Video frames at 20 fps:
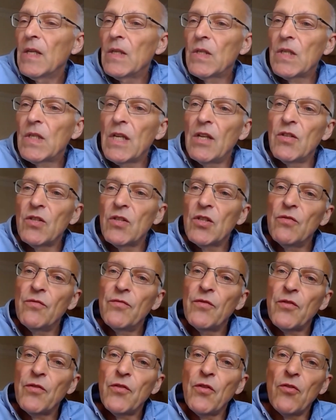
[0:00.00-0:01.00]
sense
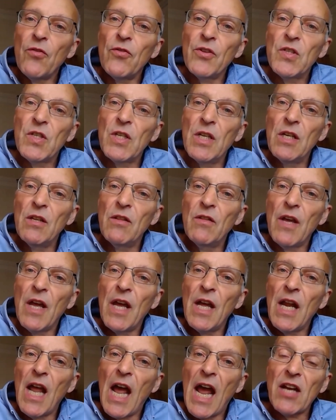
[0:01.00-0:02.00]
of authority
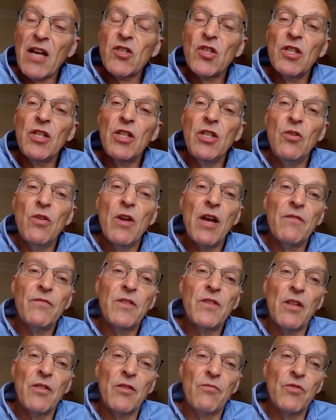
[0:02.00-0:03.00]
that actually you have
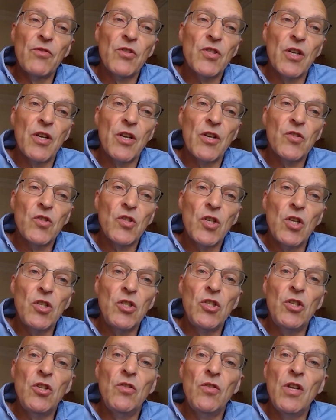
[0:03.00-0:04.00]
done the research,
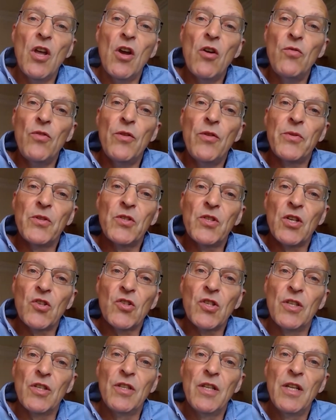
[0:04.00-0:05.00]
you know the
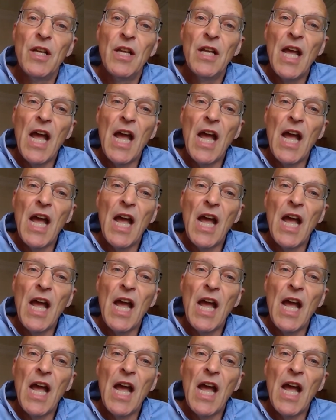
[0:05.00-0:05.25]
position,